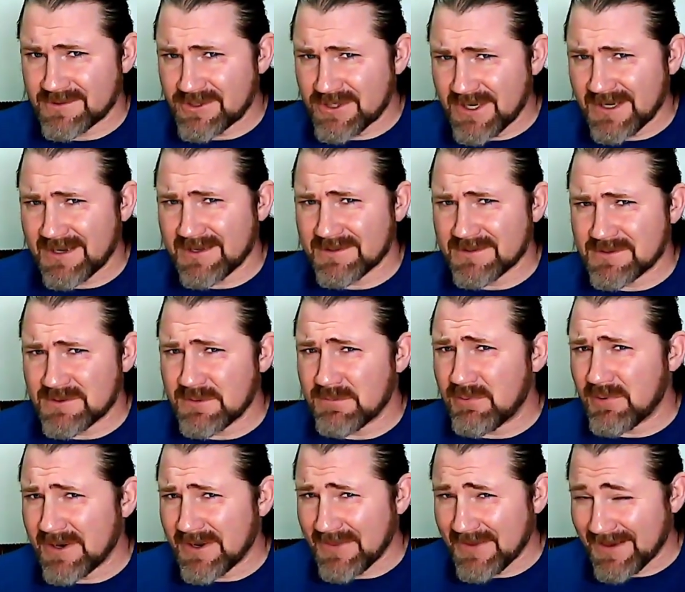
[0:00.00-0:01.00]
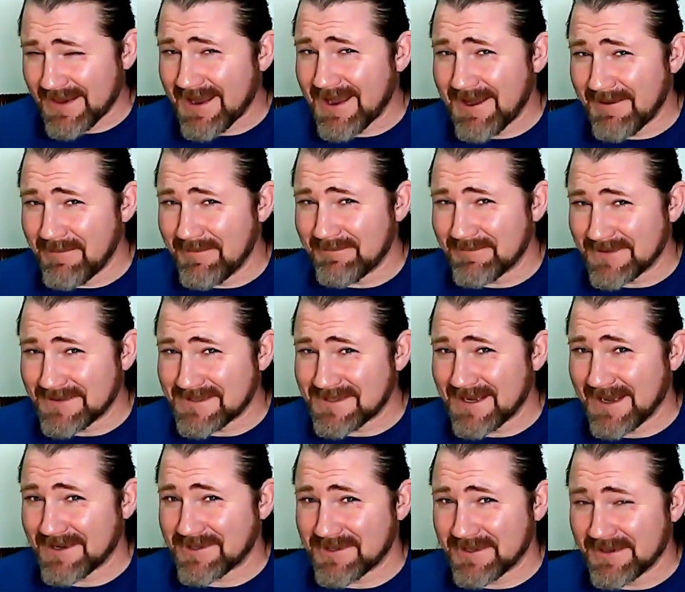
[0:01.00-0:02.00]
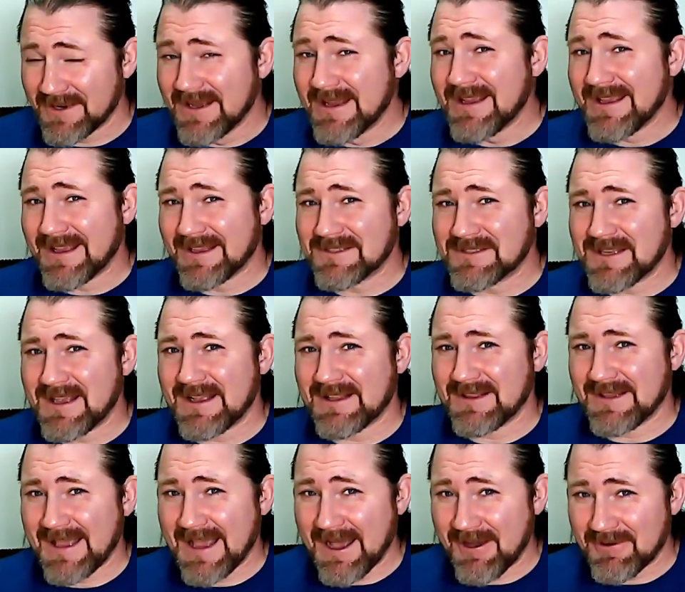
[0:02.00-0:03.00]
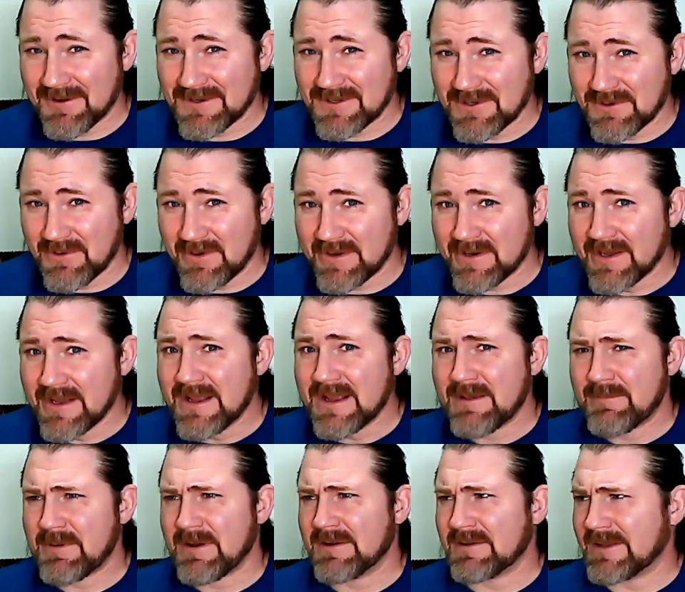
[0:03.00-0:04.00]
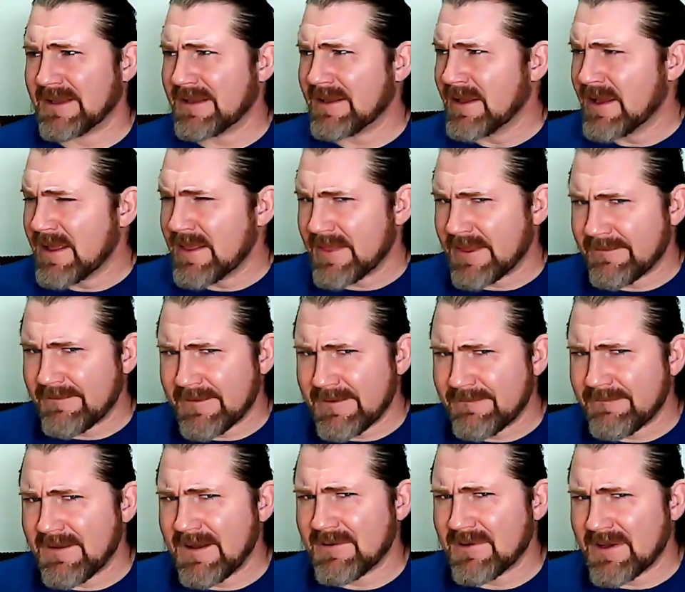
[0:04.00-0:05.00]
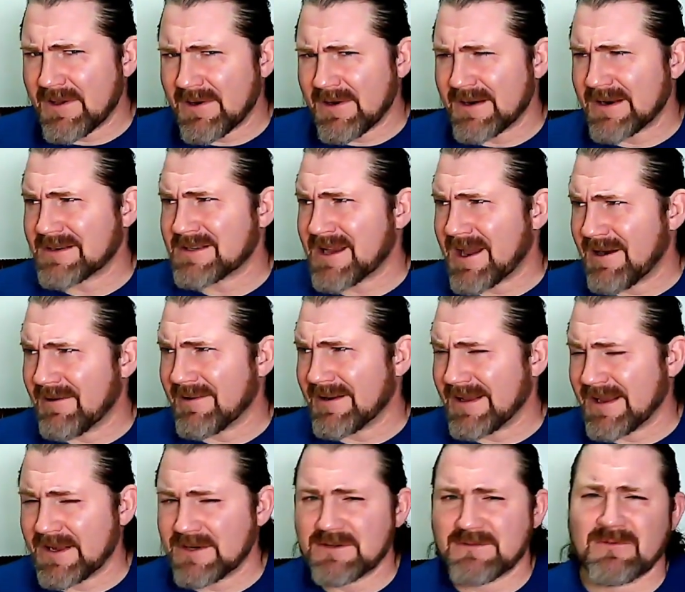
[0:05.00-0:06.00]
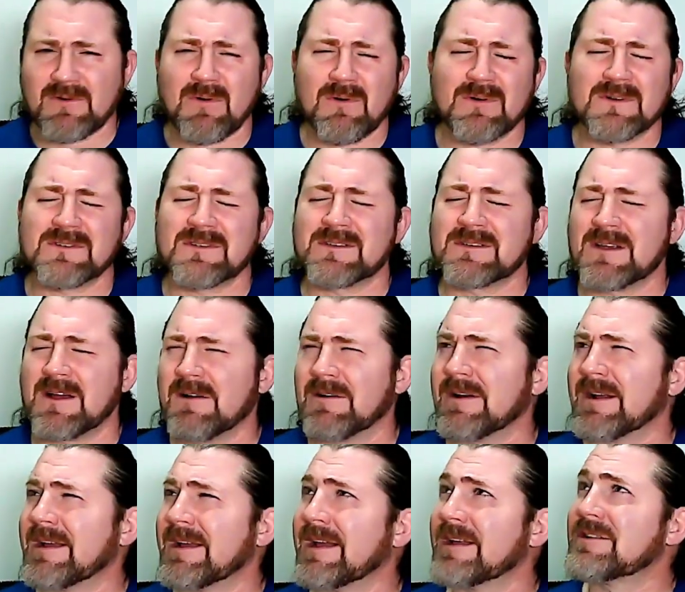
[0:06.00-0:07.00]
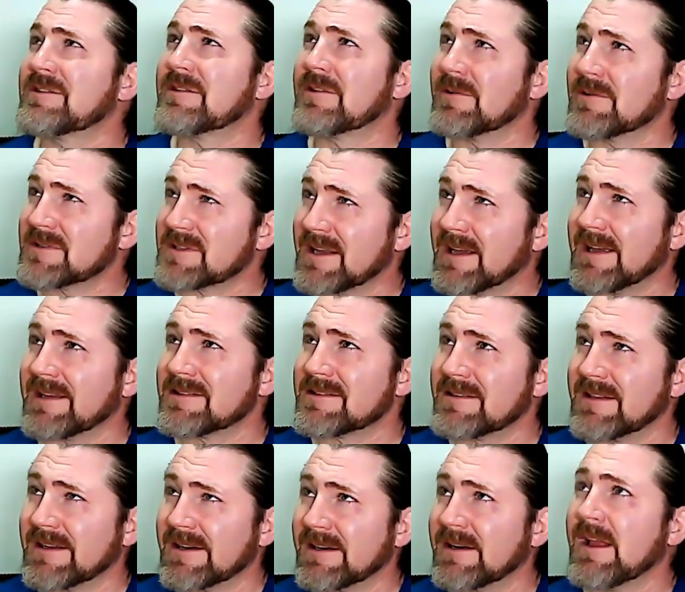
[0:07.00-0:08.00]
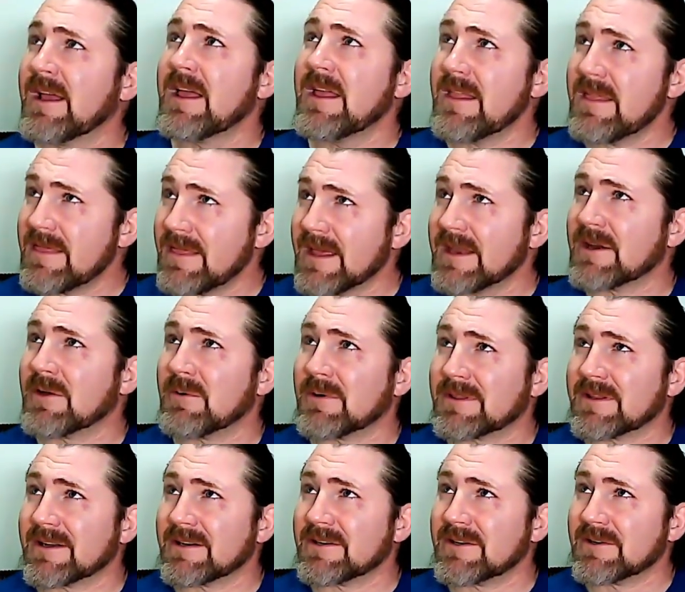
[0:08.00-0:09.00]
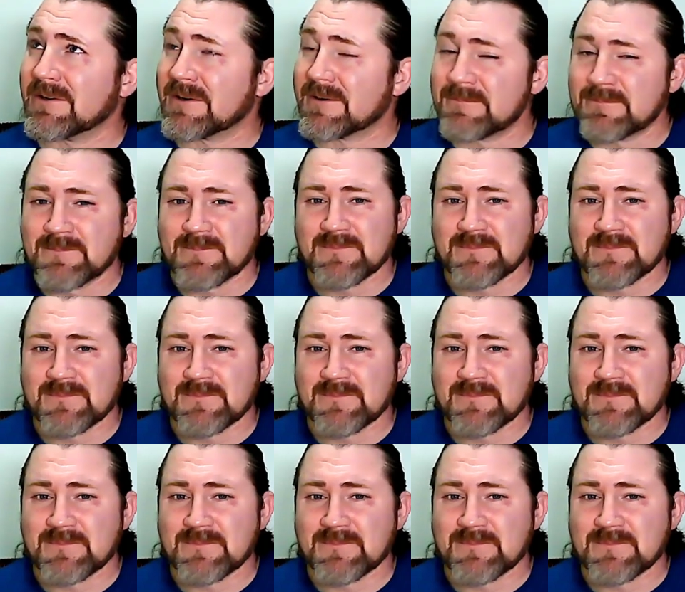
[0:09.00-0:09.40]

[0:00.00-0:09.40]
Chickens, who put in the comment section exactly how to do it. Apparently, he found out on Atari Age. Of course, Atari Age. Those guys there, they know what they're doing.